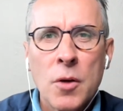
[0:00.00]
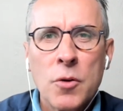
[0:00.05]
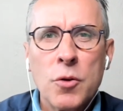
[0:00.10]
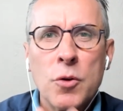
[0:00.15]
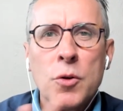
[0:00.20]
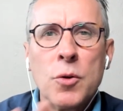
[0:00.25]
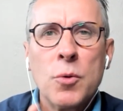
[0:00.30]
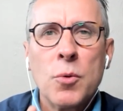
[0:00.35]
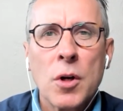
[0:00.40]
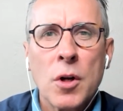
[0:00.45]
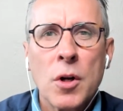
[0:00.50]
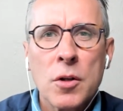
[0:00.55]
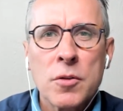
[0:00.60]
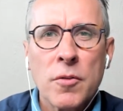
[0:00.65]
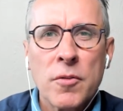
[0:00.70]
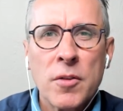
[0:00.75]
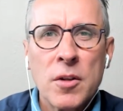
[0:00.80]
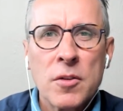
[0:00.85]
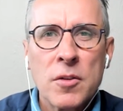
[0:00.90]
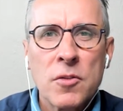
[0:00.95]
You do a lot
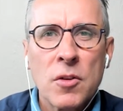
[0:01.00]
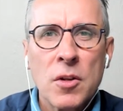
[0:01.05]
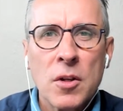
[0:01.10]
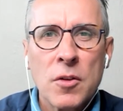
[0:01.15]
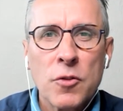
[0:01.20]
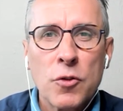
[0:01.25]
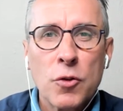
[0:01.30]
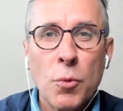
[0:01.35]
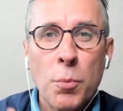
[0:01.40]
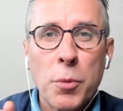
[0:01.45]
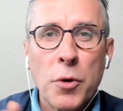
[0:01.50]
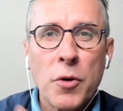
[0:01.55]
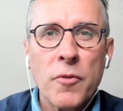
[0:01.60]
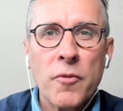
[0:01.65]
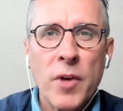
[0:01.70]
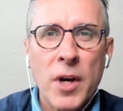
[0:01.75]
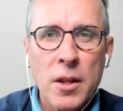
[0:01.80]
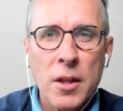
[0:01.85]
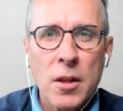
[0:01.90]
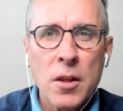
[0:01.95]
of these things to
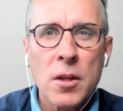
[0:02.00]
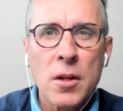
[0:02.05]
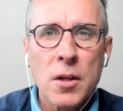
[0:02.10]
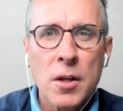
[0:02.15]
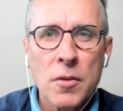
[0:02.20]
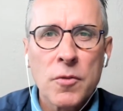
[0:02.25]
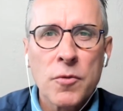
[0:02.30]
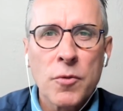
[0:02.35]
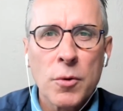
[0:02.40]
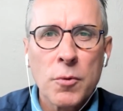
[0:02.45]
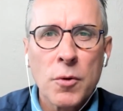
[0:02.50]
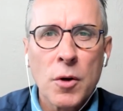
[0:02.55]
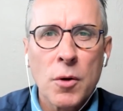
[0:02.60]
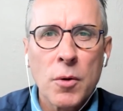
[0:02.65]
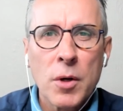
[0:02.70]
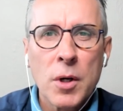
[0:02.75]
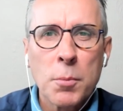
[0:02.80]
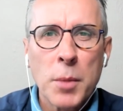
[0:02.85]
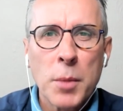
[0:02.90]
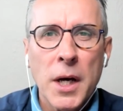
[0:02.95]
prevent things from
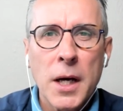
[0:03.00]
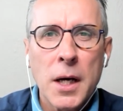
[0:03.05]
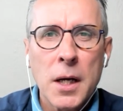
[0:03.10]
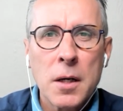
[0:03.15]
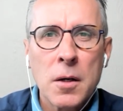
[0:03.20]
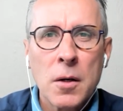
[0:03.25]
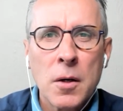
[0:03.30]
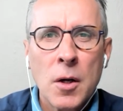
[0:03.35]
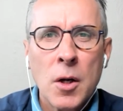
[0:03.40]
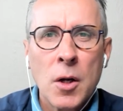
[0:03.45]
going bad,